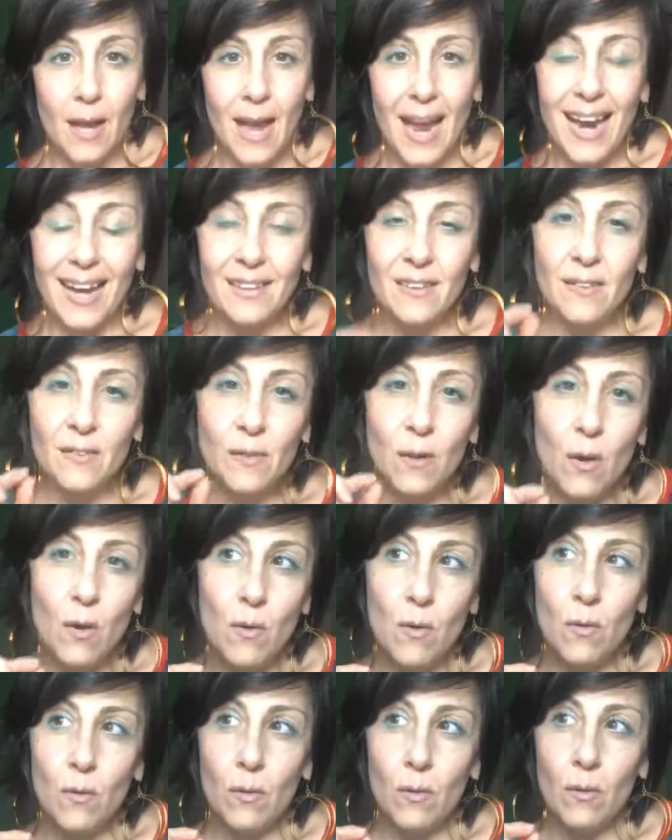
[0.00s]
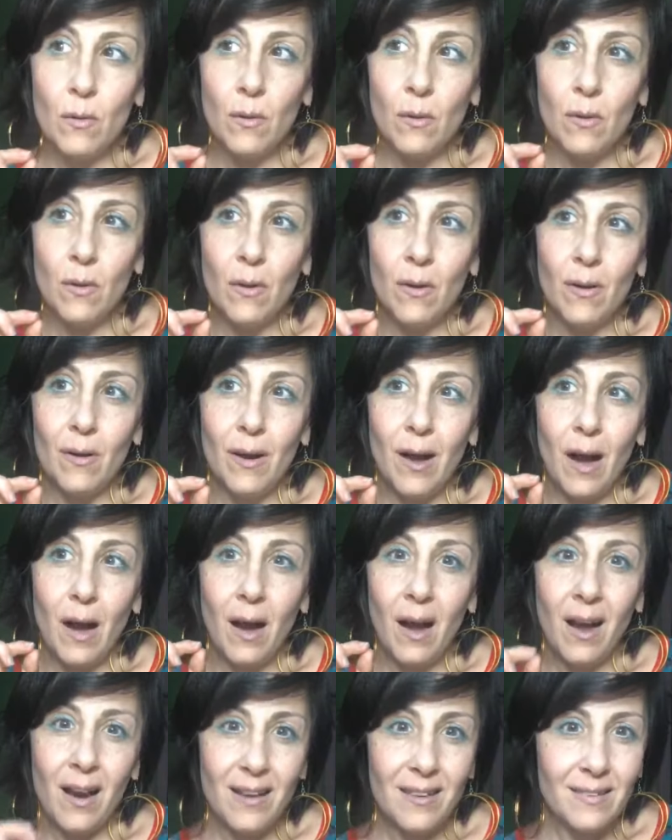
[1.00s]
And so,
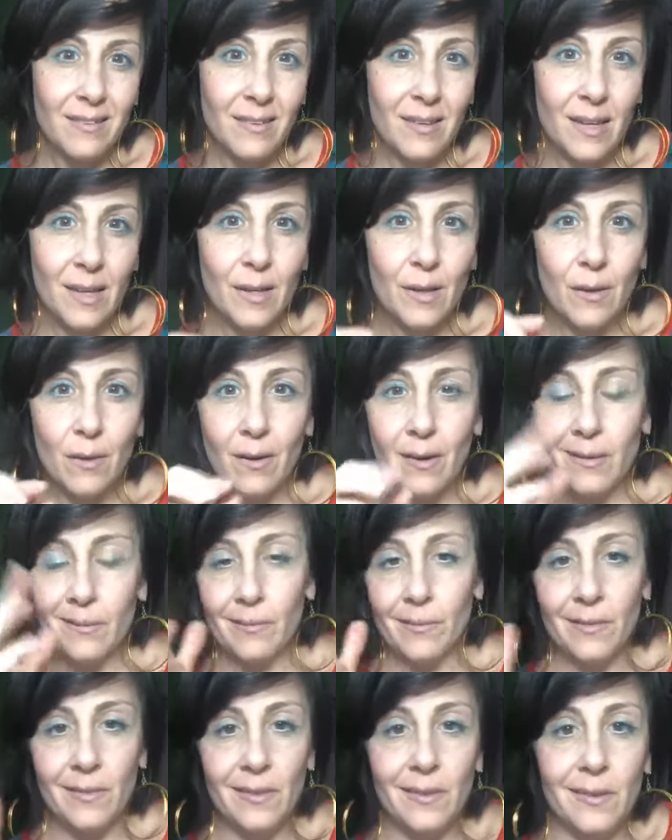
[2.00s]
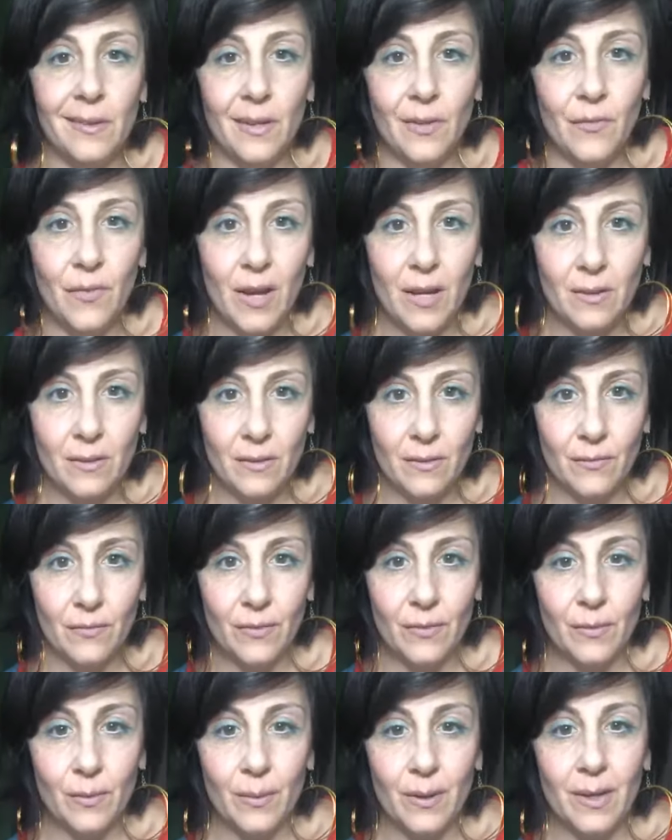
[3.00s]
honestly, I've been teaching fashion for
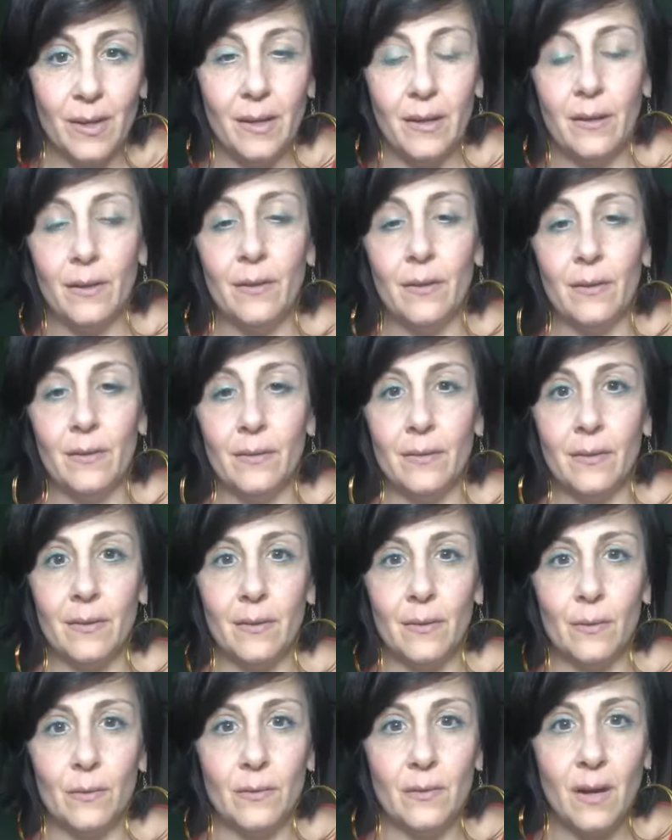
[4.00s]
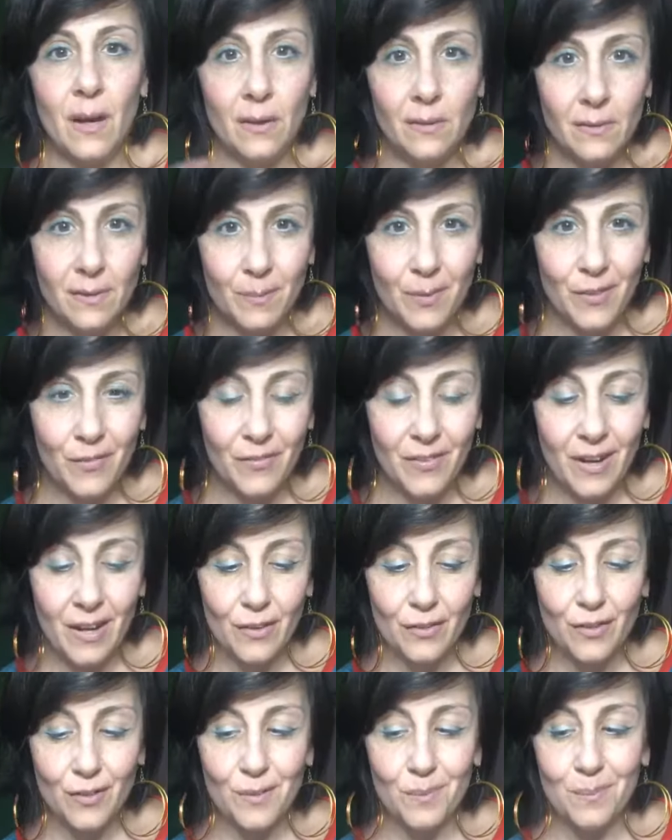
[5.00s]
20 years. I know tons about
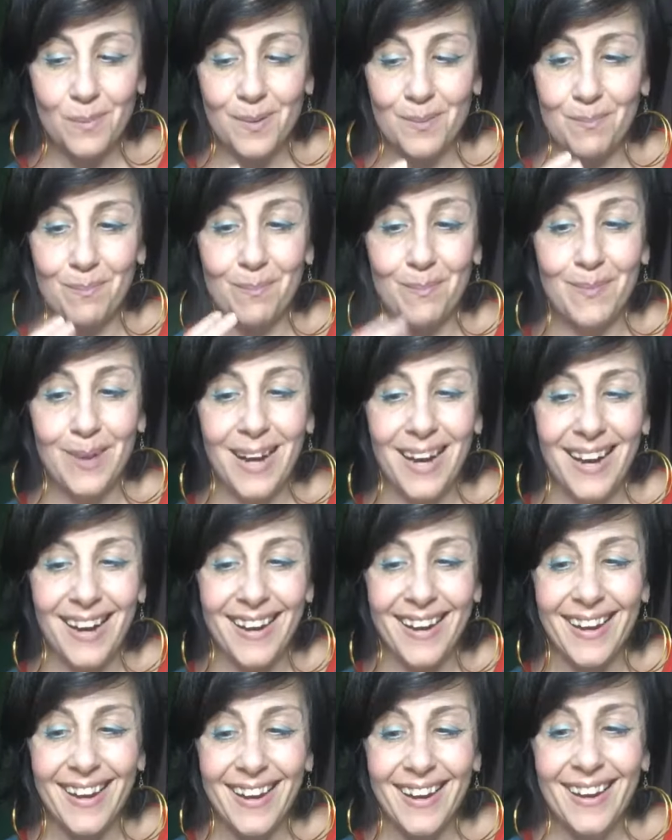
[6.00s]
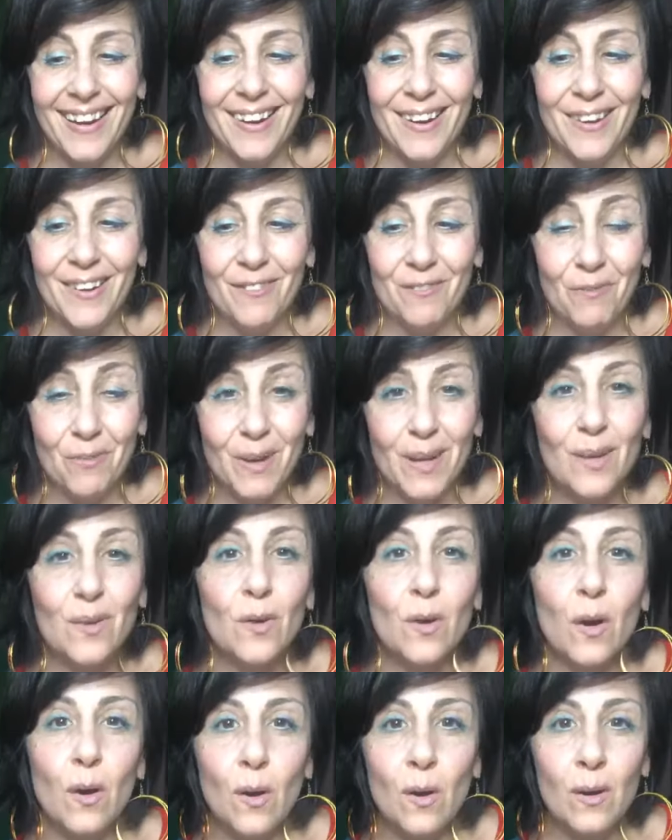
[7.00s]
fashion, but my real
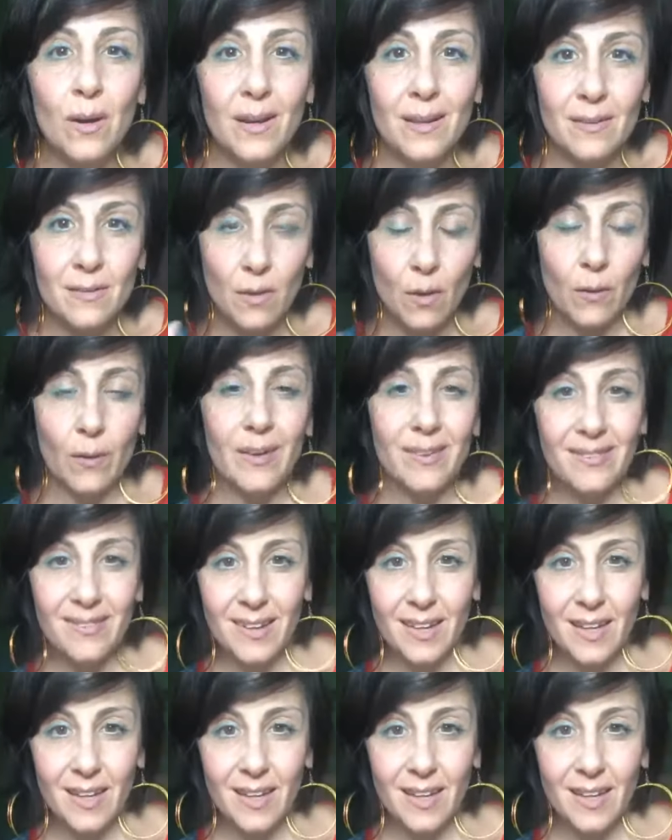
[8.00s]
goal is always to